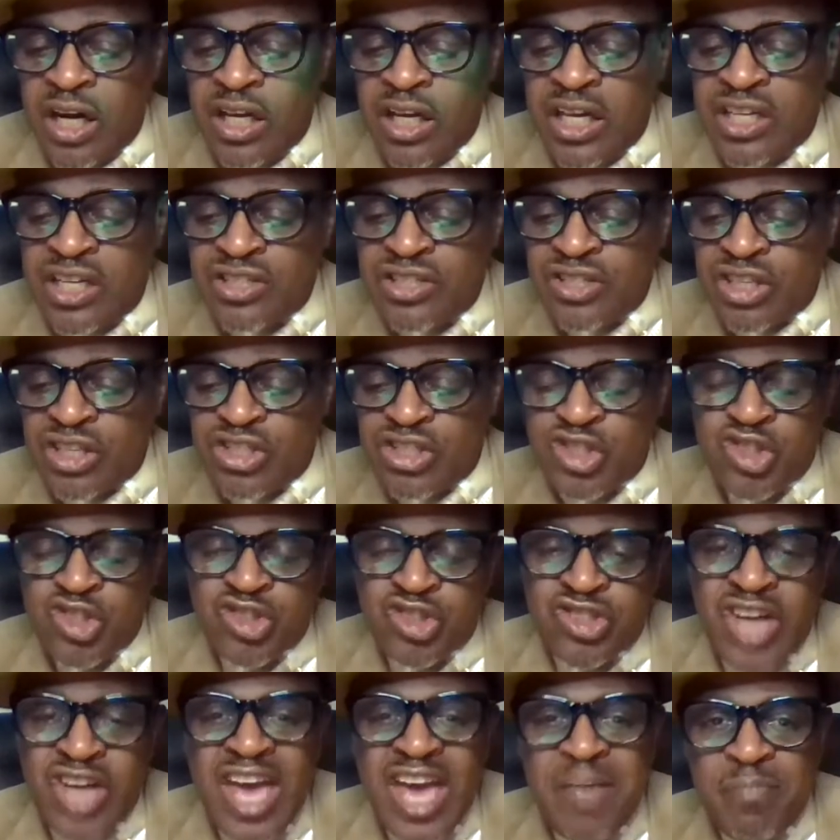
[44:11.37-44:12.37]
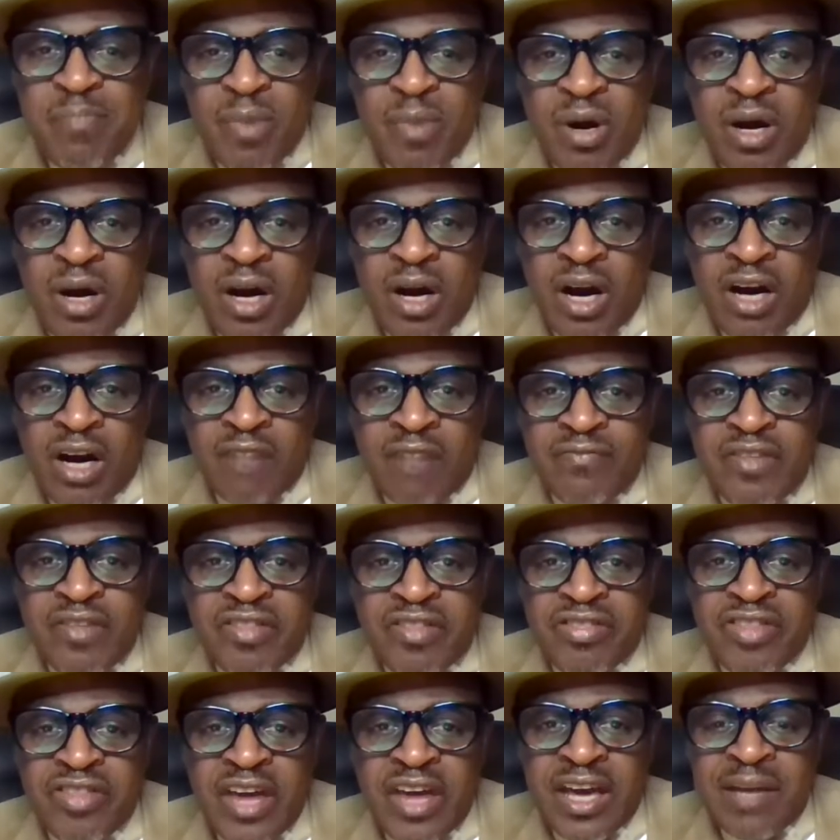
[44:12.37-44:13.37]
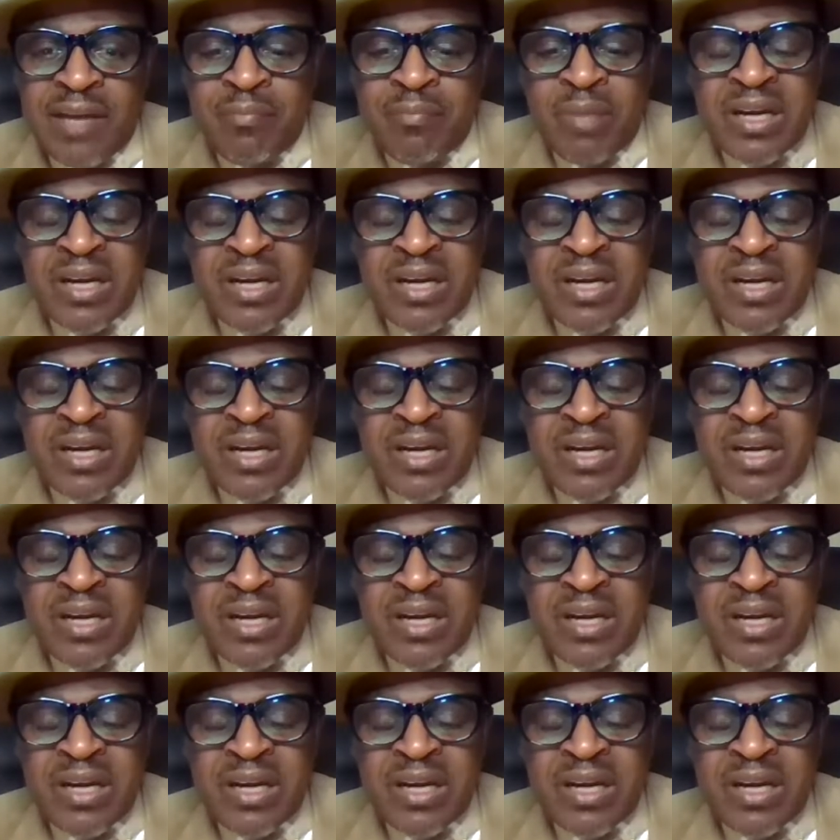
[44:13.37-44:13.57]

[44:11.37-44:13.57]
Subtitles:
a shape of the thing,